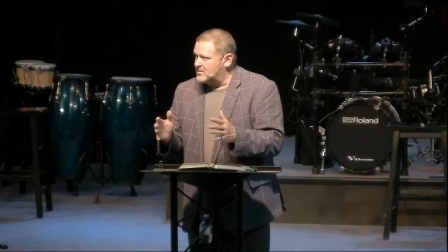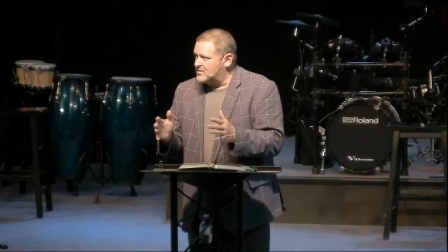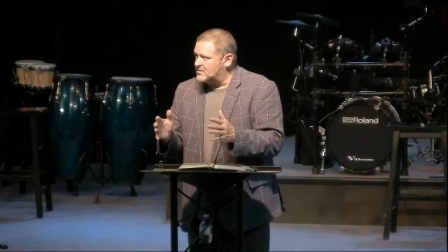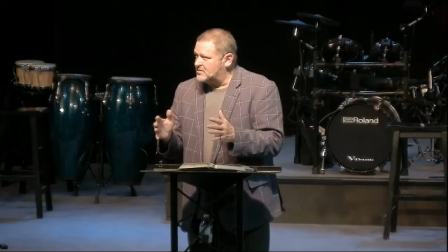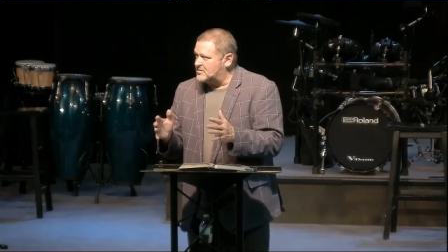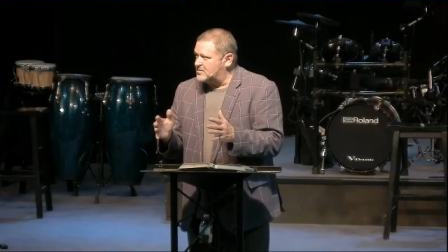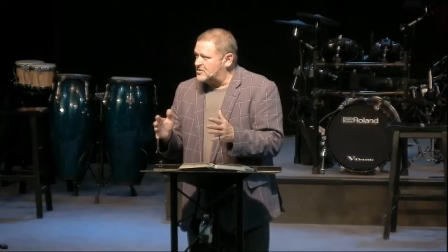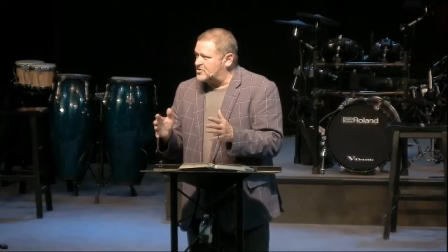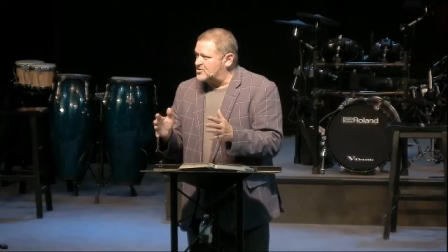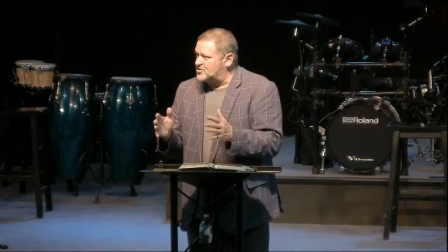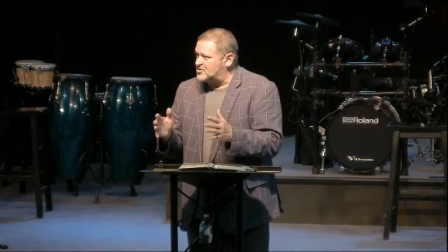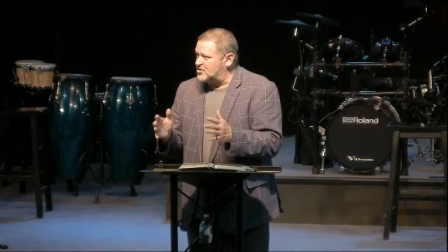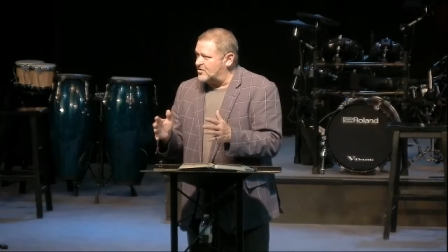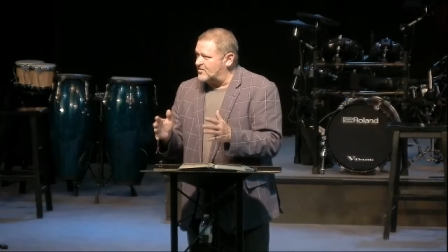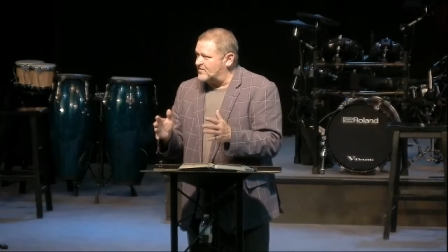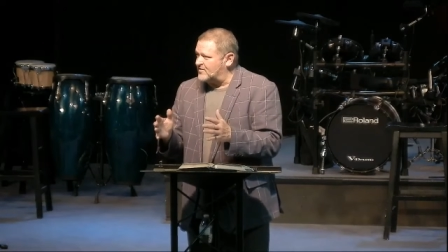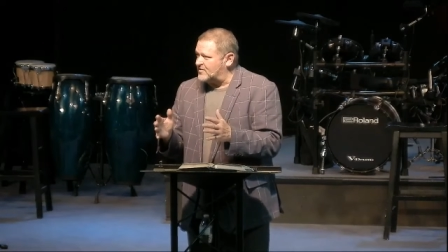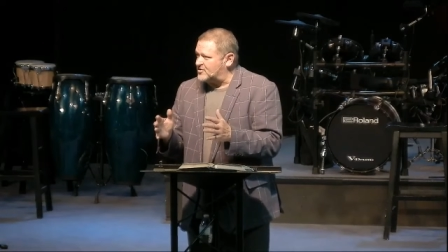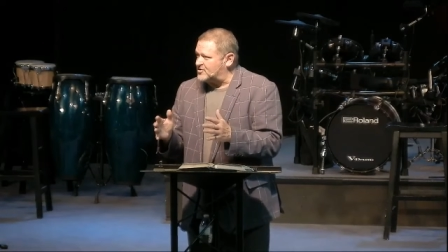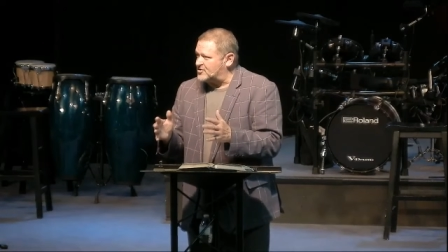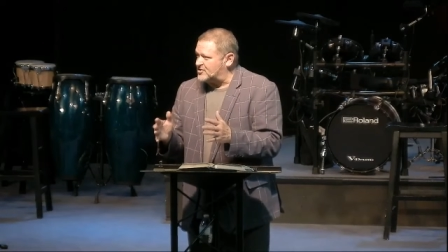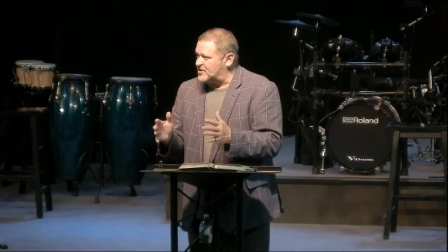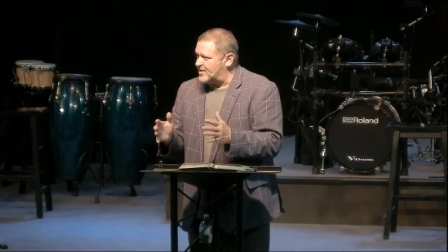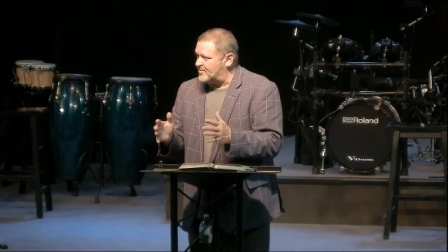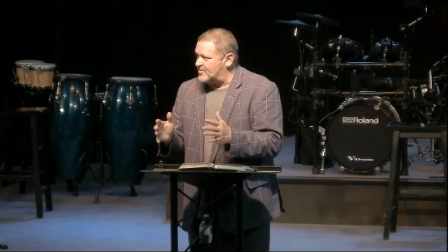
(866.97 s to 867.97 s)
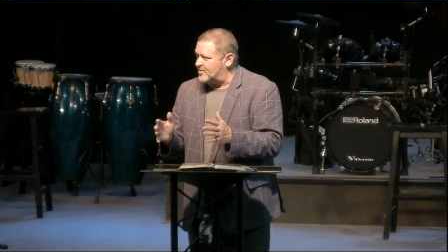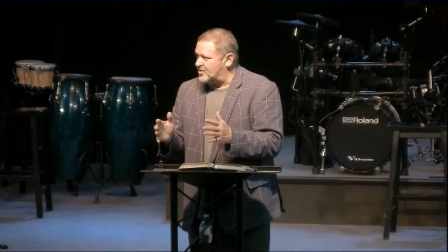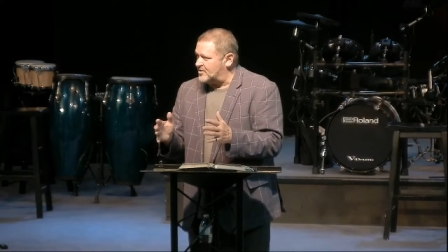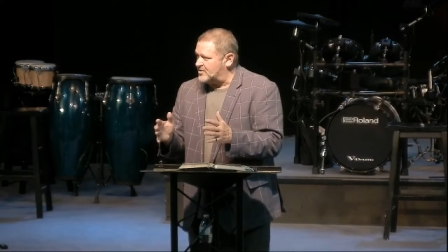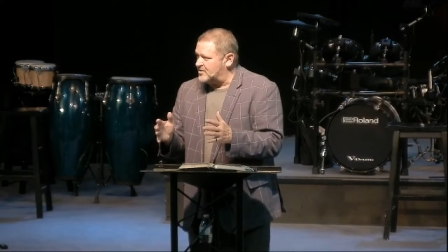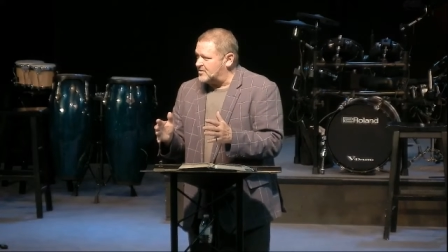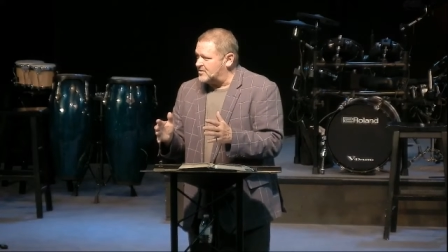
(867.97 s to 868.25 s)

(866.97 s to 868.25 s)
the servant shepherd.